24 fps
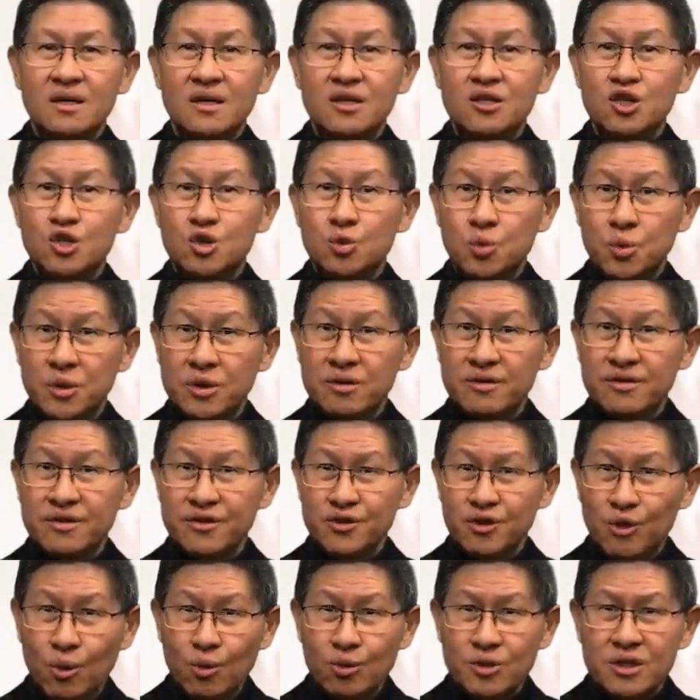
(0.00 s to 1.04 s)
It is
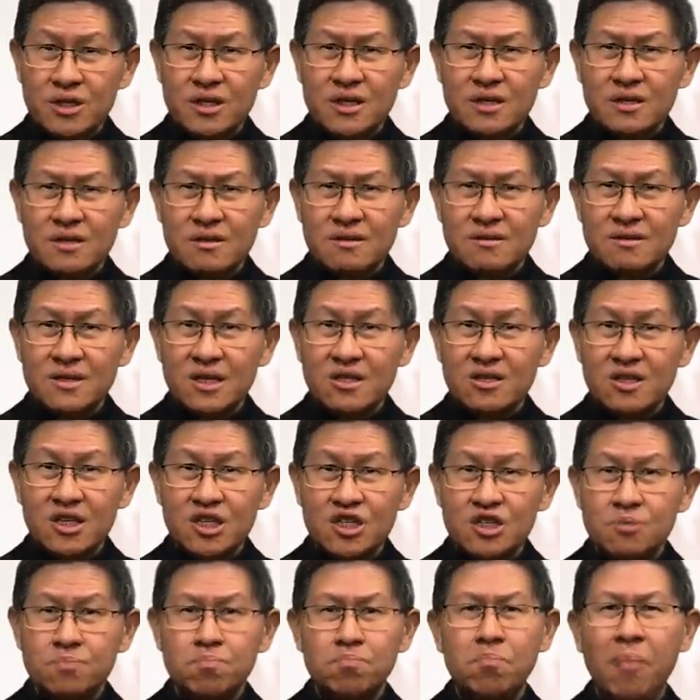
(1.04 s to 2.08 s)
worth noting that
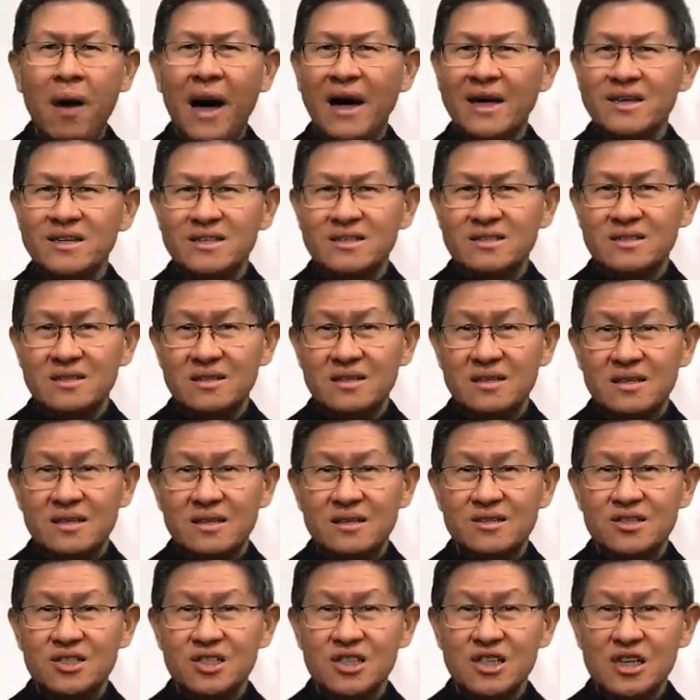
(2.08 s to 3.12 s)
his
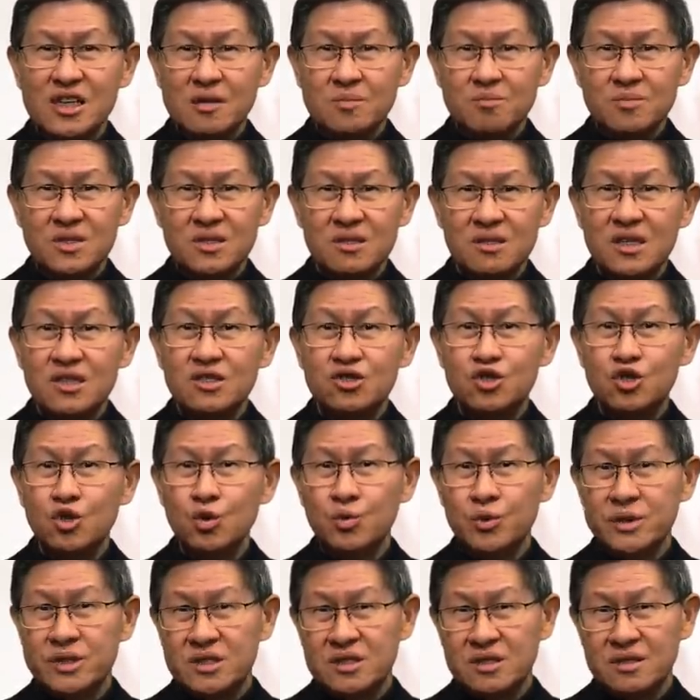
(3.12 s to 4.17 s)
piety seemed
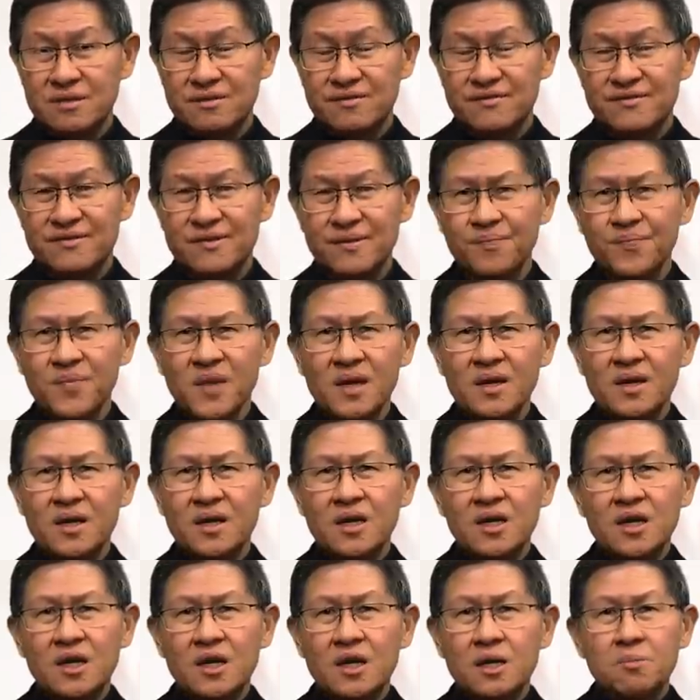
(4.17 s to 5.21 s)
intuitive
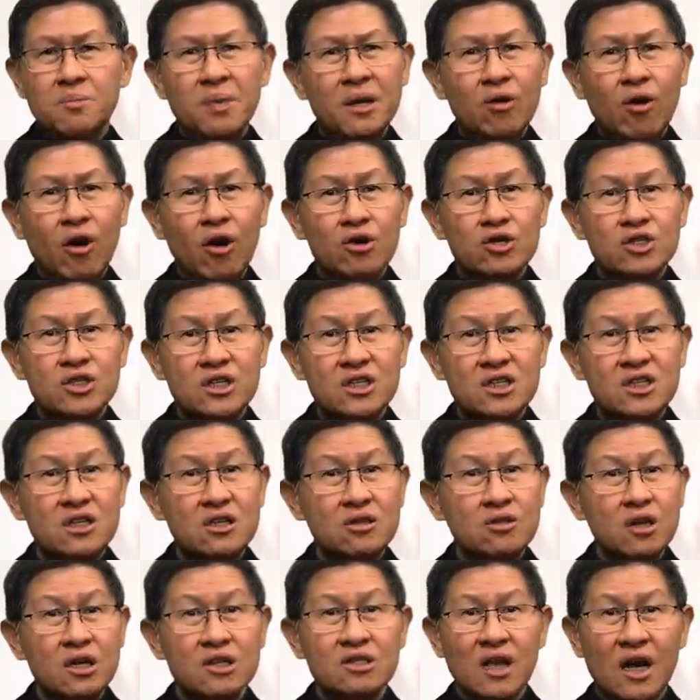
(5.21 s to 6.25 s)
because he
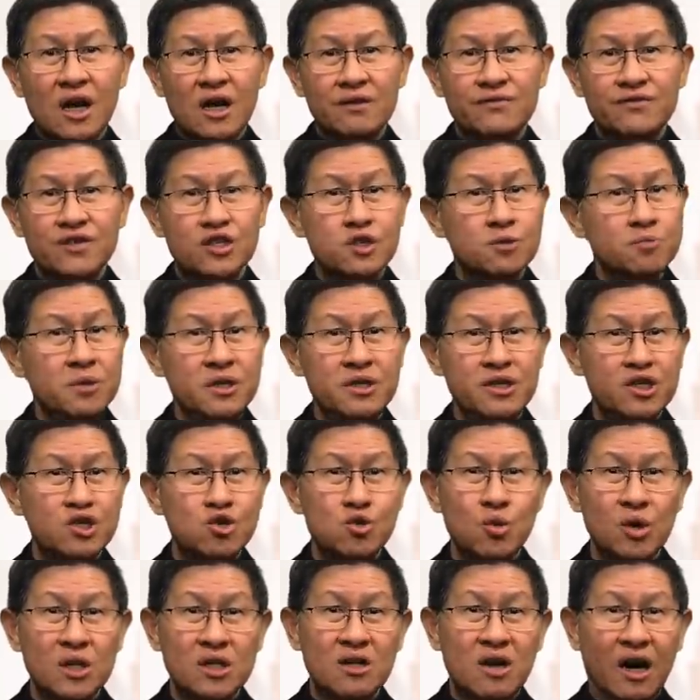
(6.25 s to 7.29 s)
did not have a
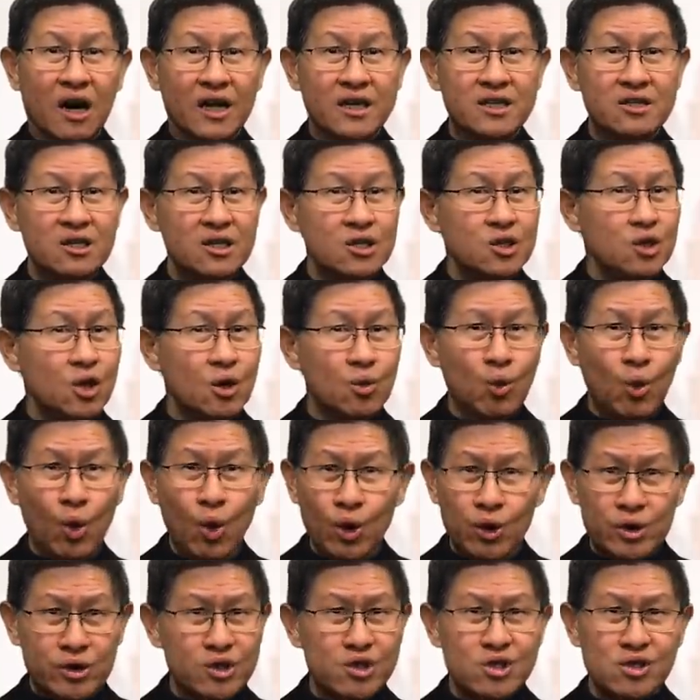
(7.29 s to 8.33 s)
spiritual guide in the
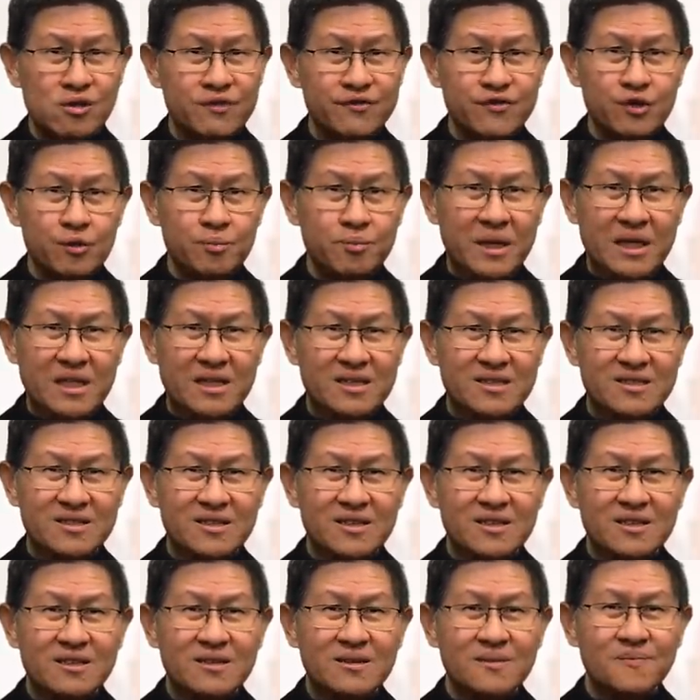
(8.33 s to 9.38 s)
courts of
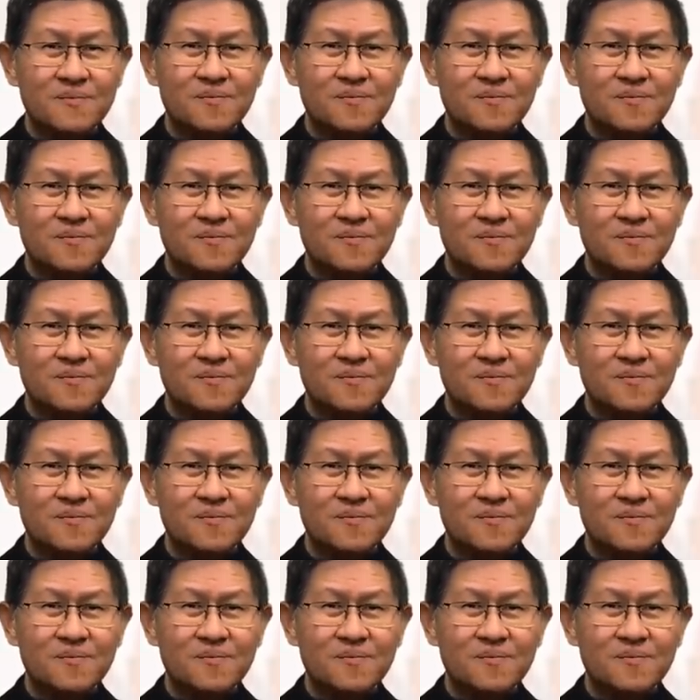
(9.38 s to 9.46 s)
nobility.